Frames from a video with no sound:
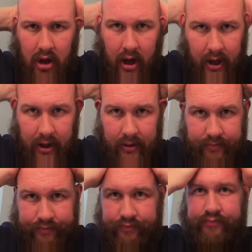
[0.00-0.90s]

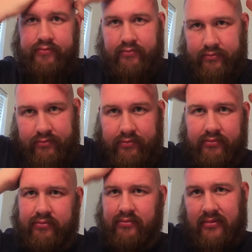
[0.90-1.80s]
Um,
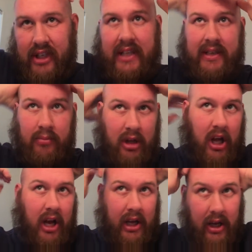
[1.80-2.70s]
get some
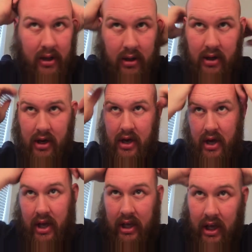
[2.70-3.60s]
luck
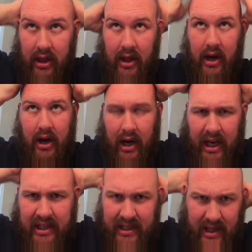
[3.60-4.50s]
in there.
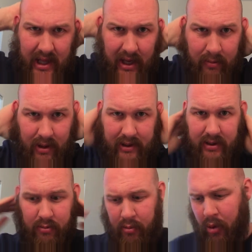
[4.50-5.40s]
Here's the thing about the Super